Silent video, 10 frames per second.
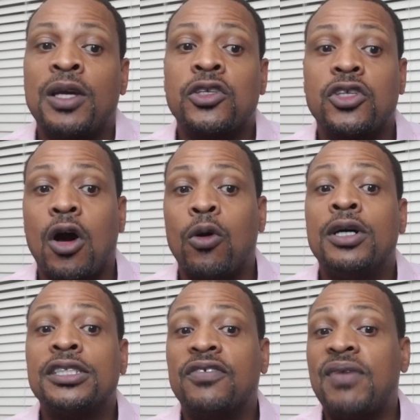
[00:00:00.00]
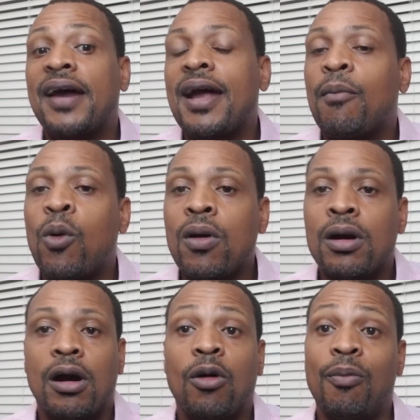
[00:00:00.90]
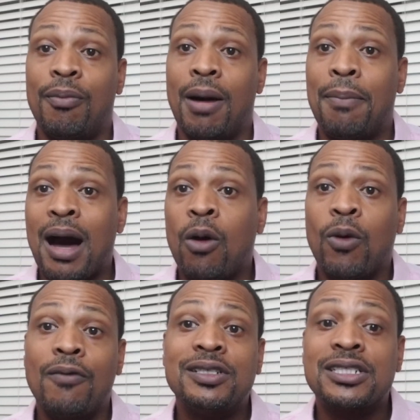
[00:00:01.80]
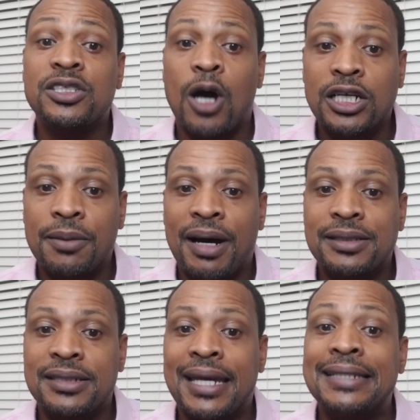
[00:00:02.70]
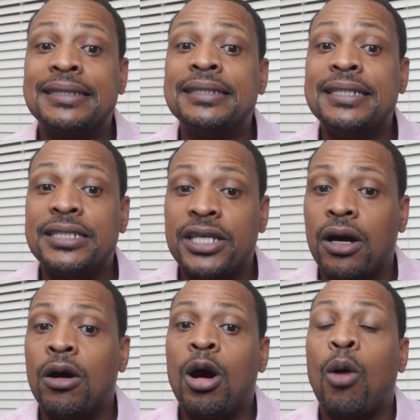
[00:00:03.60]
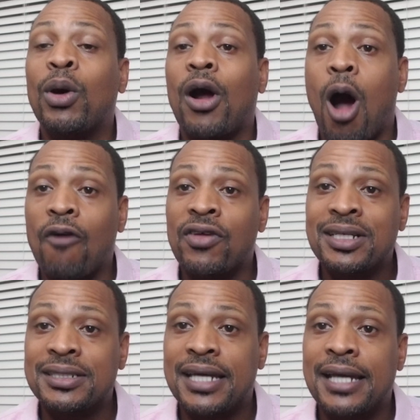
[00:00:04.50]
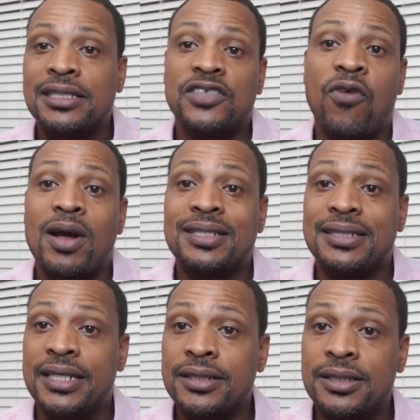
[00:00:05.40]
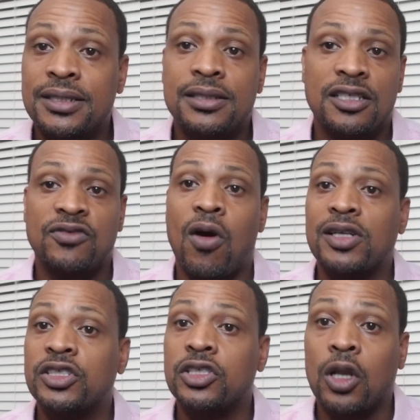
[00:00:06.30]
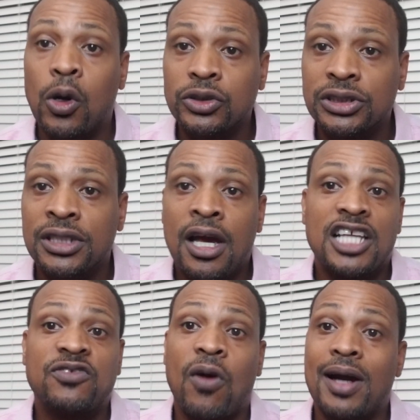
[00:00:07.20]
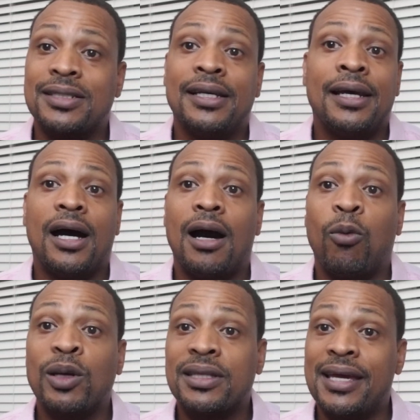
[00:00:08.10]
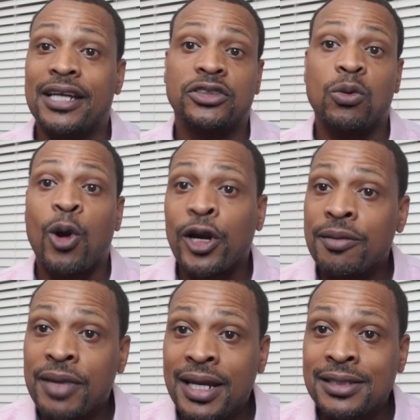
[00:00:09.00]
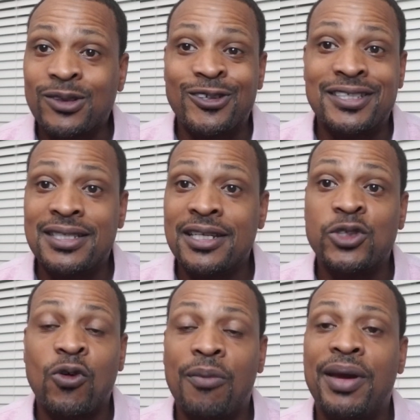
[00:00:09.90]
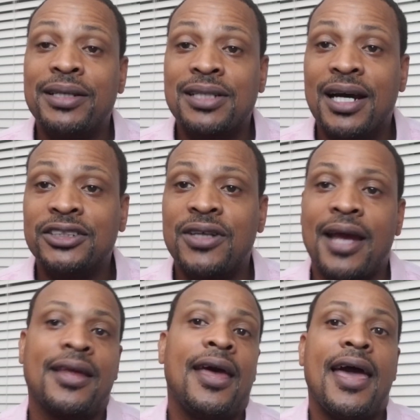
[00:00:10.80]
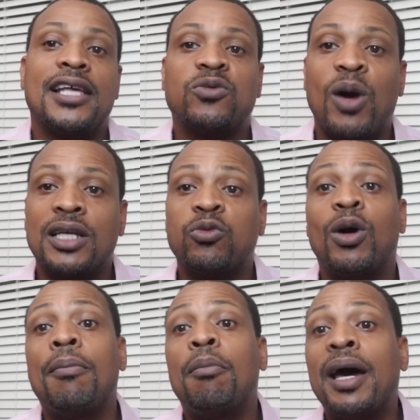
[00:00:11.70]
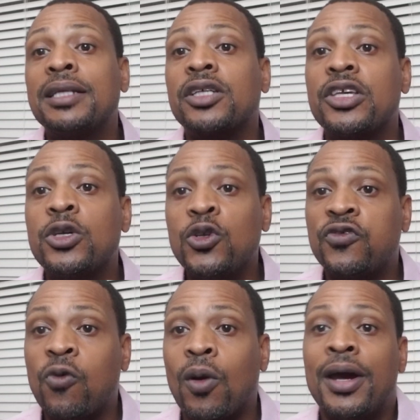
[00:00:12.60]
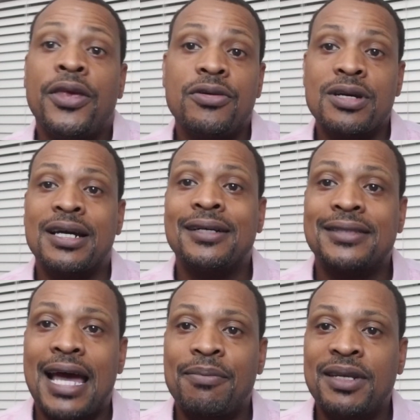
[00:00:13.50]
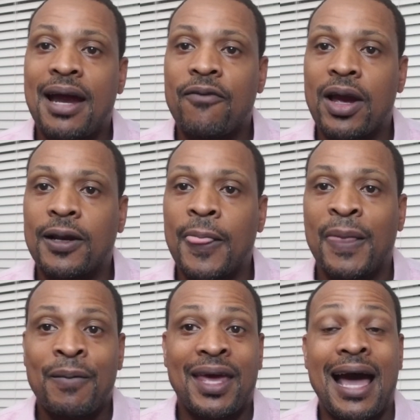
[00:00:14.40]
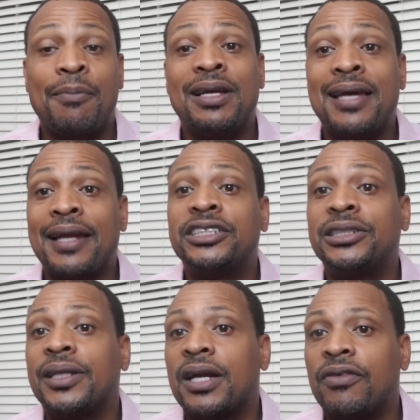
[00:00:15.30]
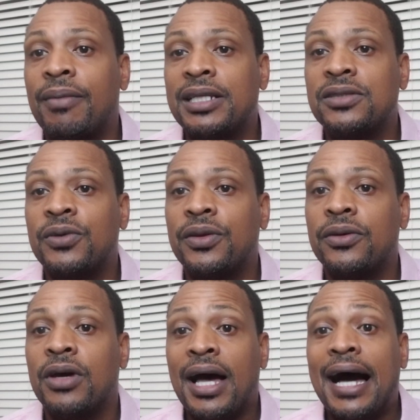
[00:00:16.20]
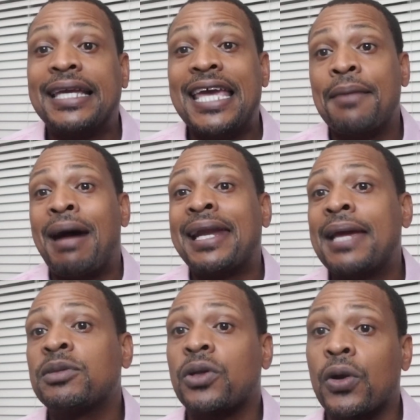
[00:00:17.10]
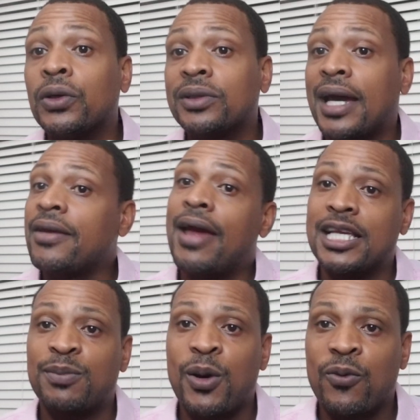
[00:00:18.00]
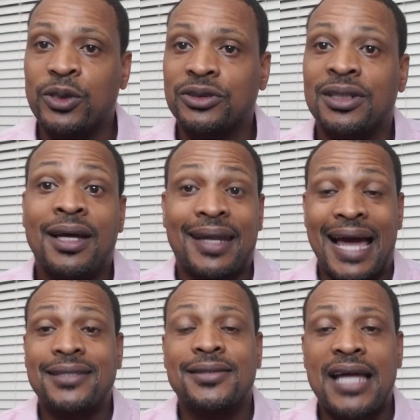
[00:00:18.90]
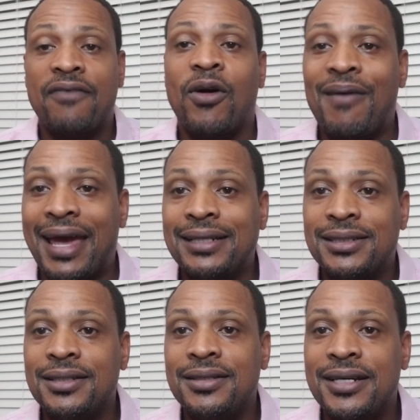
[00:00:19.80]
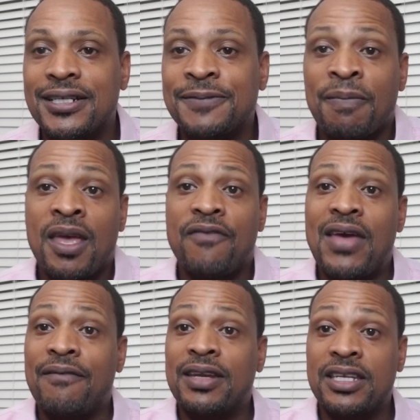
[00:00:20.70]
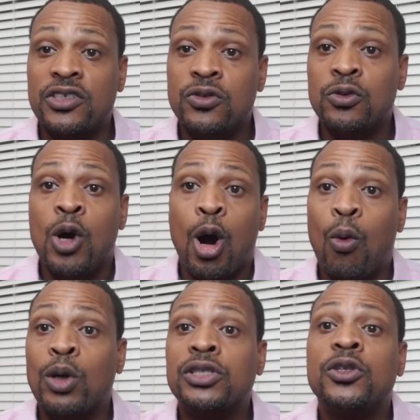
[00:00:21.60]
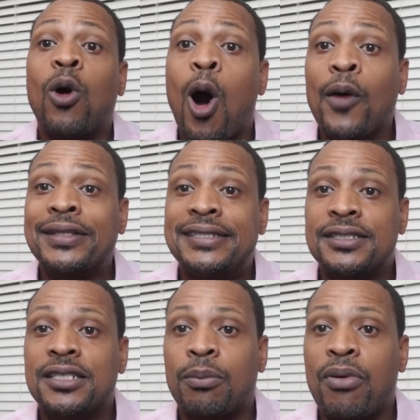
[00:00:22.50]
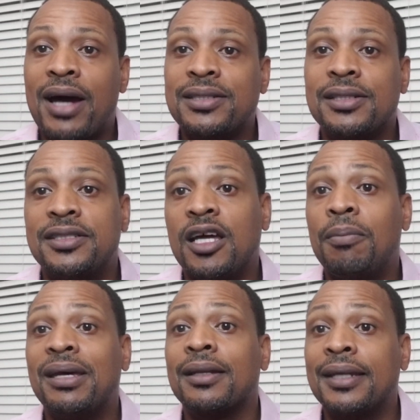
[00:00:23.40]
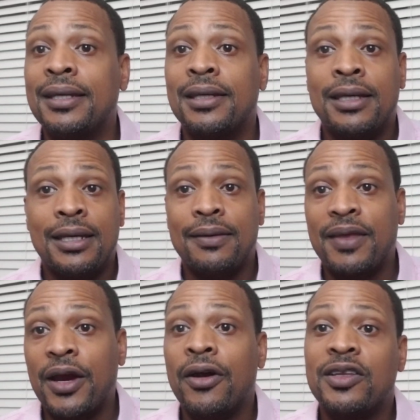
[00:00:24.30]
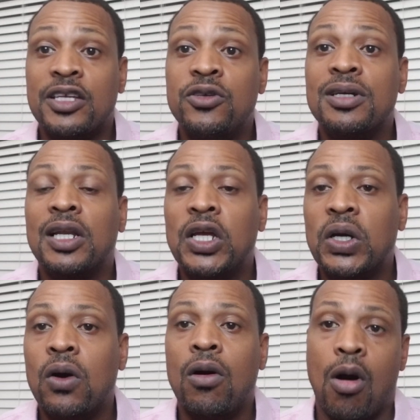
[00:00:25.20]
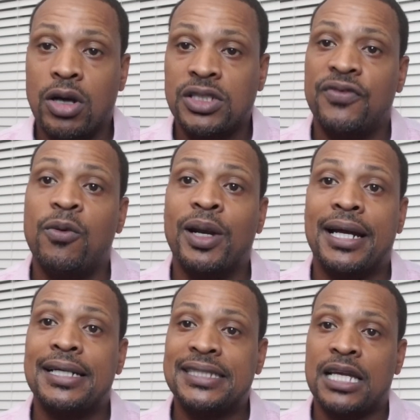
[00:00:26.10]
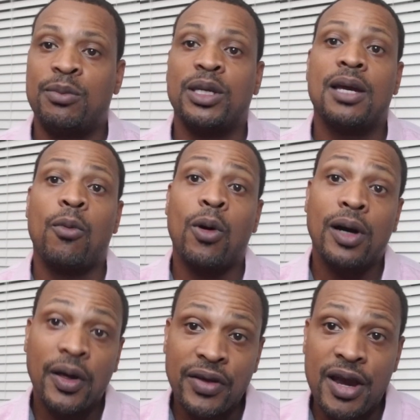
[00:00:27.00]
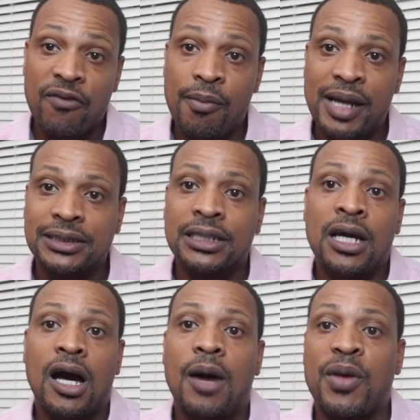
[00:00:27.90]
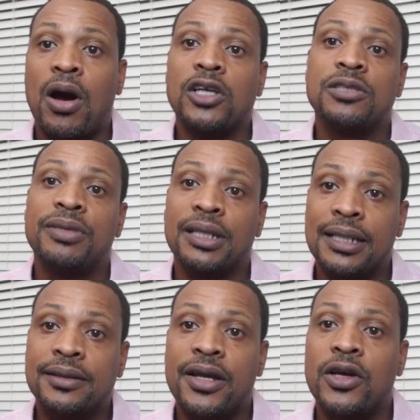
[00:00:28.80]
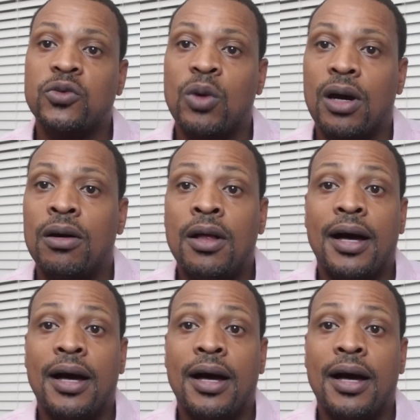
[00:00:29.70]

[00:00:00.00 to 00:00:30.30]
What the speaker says: So to find out more about what we just talked about today into detail, or what an offer contains as far as contingencies, as far as disclosures, as far as what the extra wording means on the 10-12 page contract, as well as what monies are used for, you can contact me directly and I'd be glad to share the information with you. Again, my name is Earl Knight, your expert realtor, licensed now for over 18 years. If you have additional or want to know all the 10-step process, there'll be a link there that you can click on. Also, if you want to contact me and get more other information, there'll also be a link there as well.